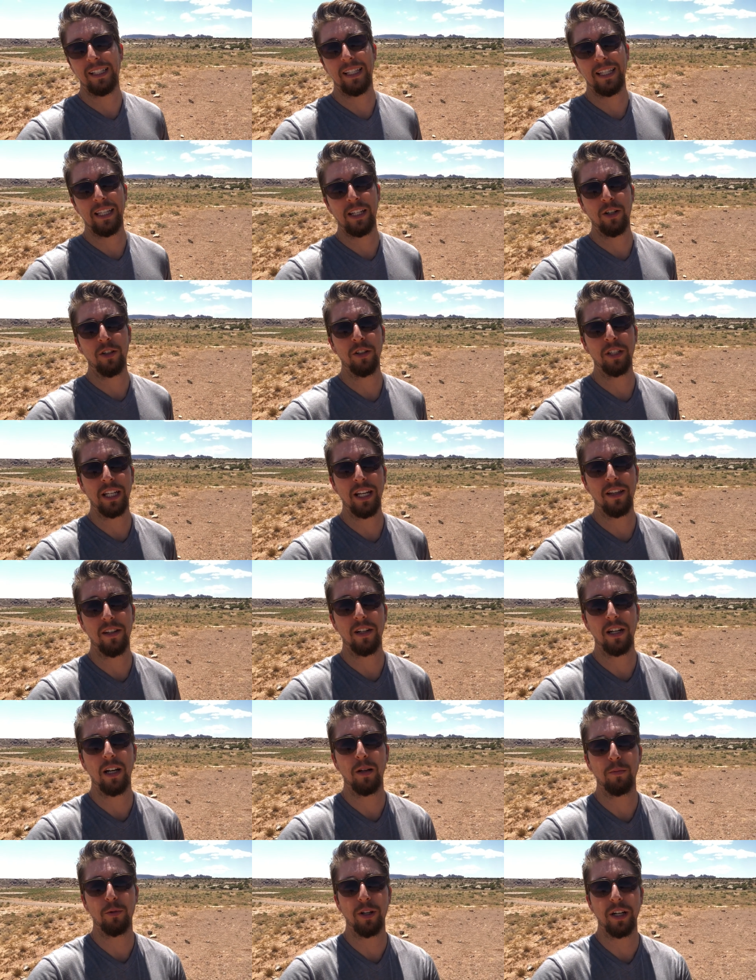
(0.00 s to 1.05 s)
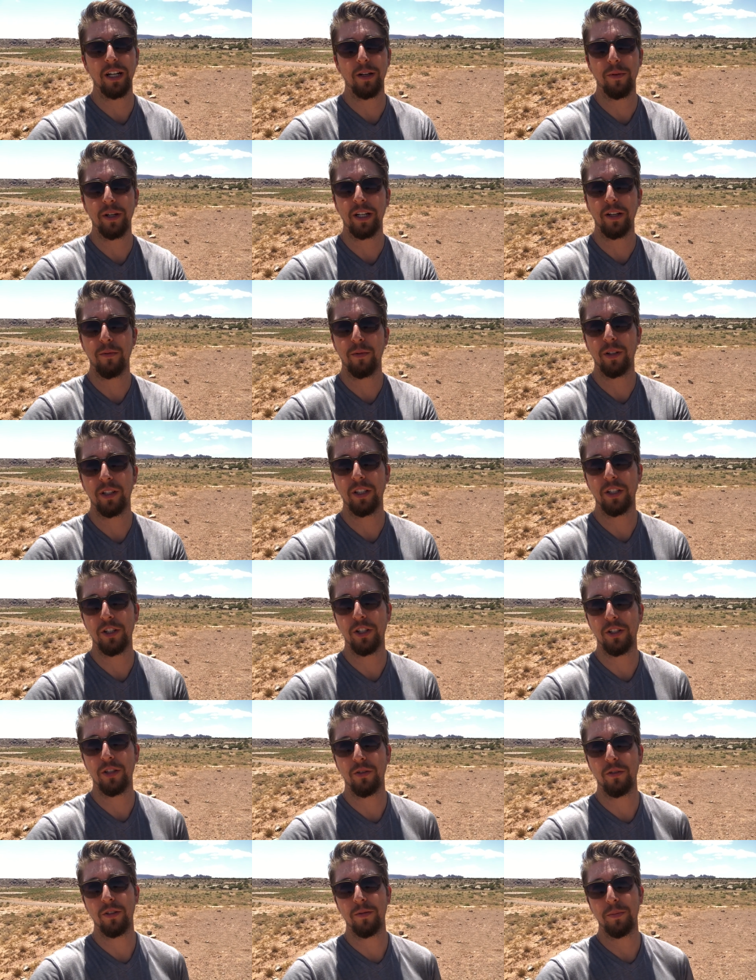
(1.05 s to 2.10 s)
the only other upgrade we could really
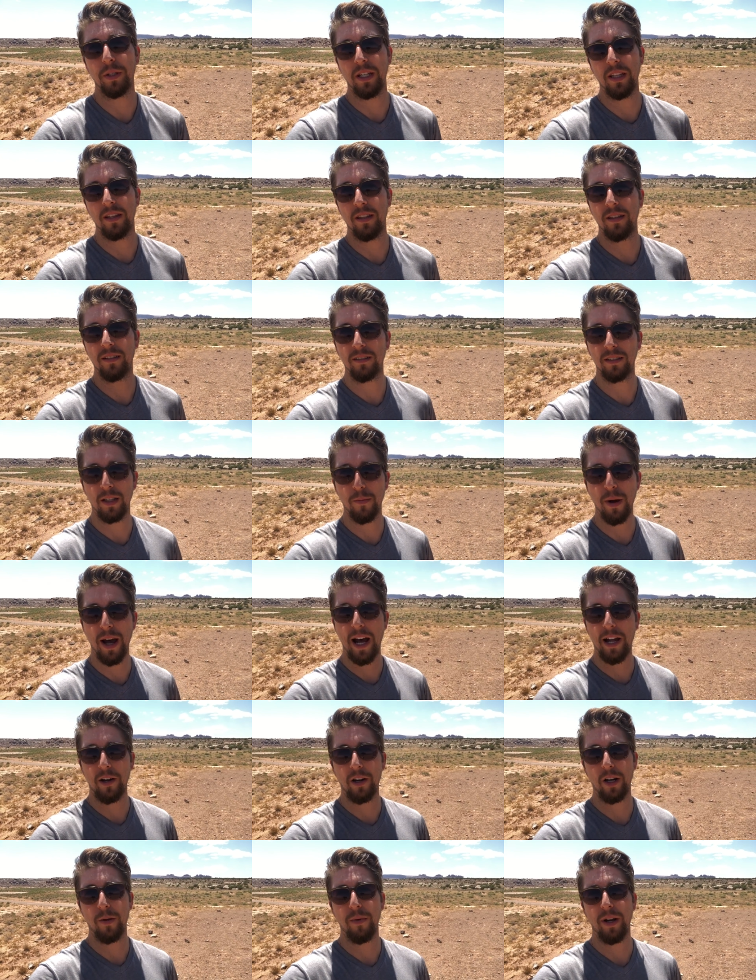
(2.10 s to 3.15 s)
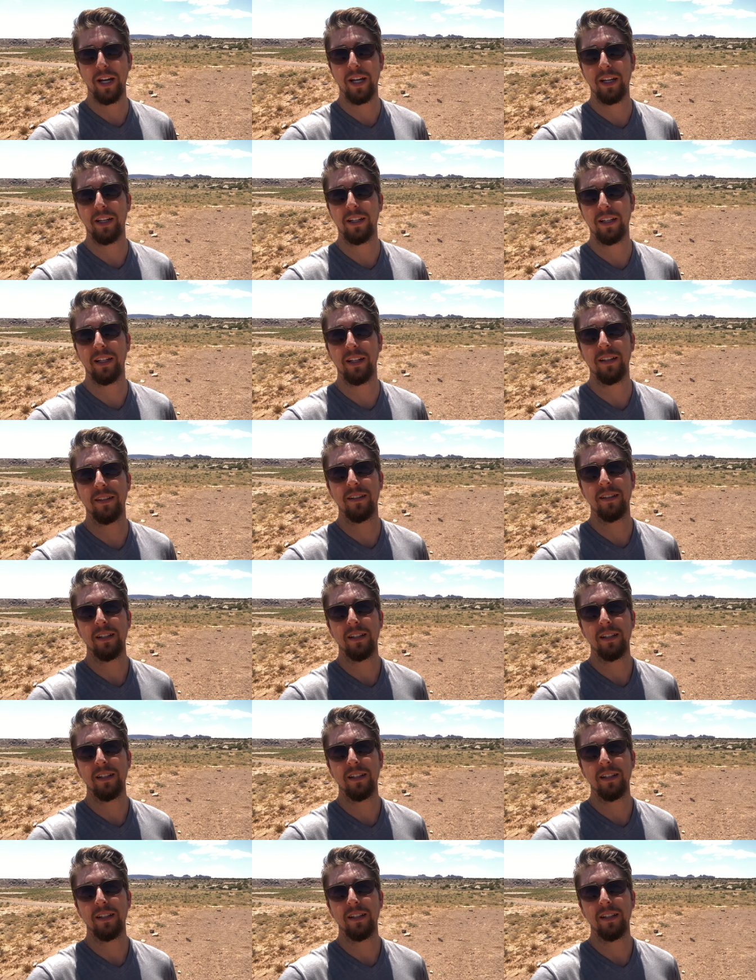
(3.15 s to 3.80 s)
do would be the battery bank and